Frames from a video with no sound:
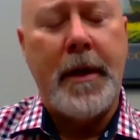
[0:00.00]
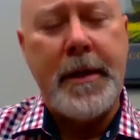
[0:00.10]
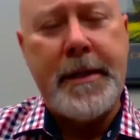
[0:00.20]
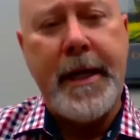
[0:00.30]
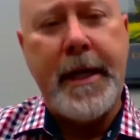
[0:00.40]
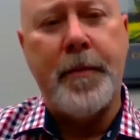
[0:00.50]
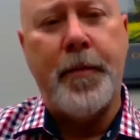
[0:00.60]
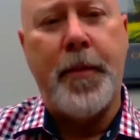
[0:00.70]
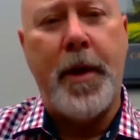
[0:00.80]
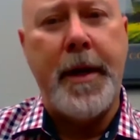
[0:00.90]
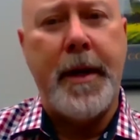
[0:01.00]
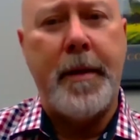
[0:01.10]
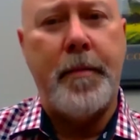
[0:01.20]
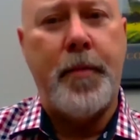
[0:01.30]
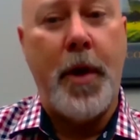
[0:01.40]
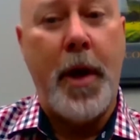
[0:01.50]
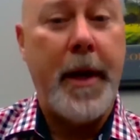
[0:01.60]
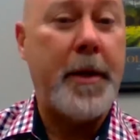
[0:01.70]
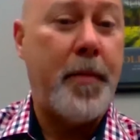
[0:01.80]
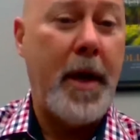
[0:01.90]
Our second
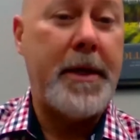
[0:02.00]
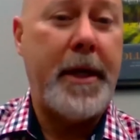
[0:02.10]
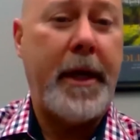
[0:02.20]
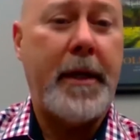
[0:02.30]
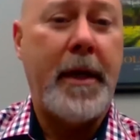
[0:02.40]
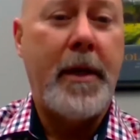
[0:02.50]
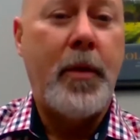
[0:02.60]
project